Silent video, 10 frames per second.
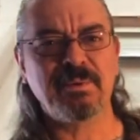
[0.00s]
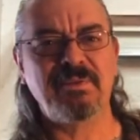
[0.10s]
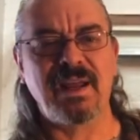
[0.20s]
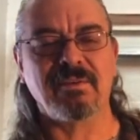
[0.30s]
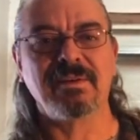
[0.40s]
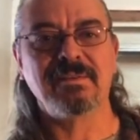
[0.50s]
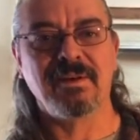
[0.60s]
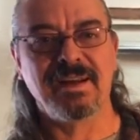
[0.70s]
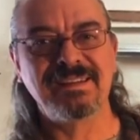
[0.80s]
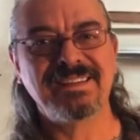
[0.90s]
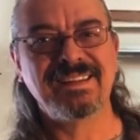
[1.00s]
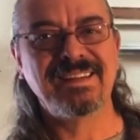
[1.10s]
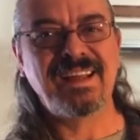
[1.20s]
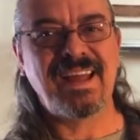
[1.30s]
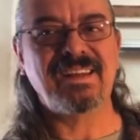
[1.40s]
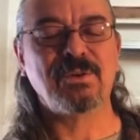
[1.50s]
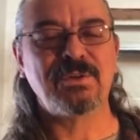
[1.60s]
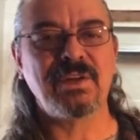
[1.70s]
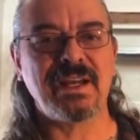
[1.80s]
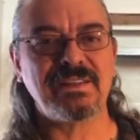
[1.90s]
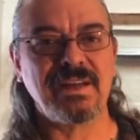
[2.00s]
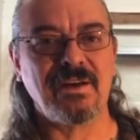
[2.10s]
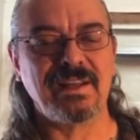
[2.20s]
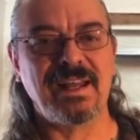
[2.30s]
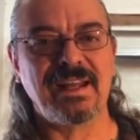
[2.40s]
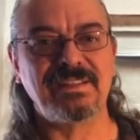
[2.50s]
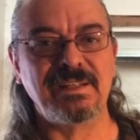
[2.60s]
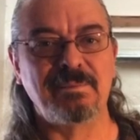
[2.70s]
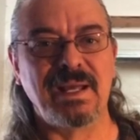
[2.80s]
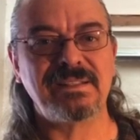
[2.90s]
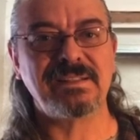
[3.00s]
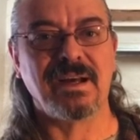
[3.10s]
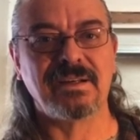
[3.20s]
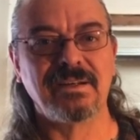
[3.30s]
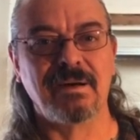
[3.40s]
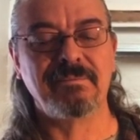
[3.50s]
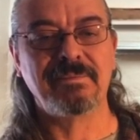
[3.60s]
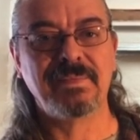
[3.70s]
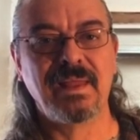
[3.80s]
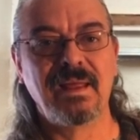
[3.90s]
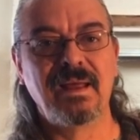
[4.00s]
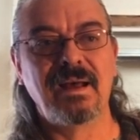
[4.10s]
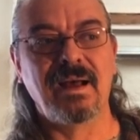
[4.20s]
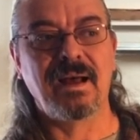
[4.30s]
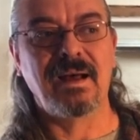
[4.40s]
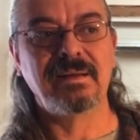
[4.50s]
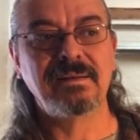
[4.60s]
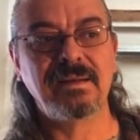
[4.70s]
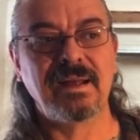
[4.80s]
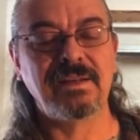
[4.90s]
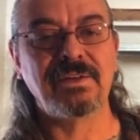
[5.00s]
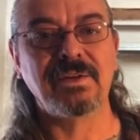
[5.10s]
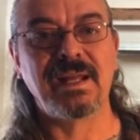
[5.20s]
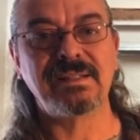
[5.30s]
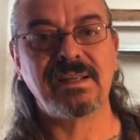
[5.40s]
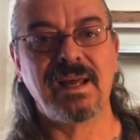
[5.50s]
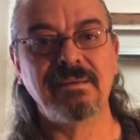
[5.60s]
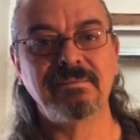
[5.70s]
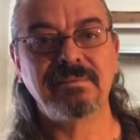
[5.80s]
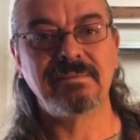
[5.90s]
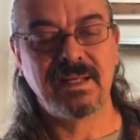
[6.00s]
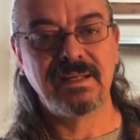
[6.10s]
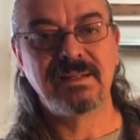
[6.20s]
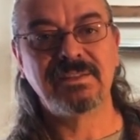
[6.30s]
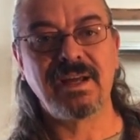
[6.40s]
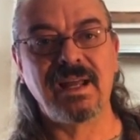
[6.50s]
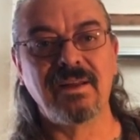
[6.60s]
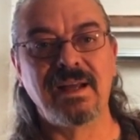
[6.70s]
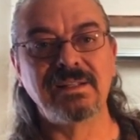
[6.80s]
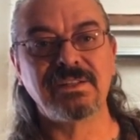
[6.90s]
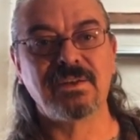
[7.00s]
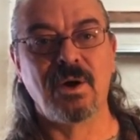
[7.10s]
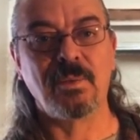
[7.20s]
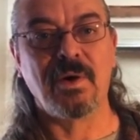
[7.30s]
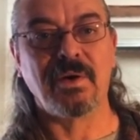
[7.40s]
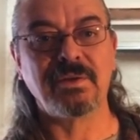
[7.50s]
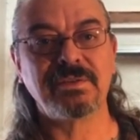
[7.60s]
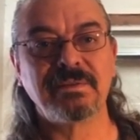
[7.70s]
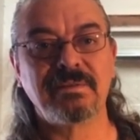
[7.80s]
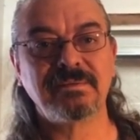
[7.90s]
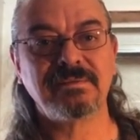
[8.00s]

a favor, right? And go check us out at scbates.com. Until next time, tight lines and calm waters.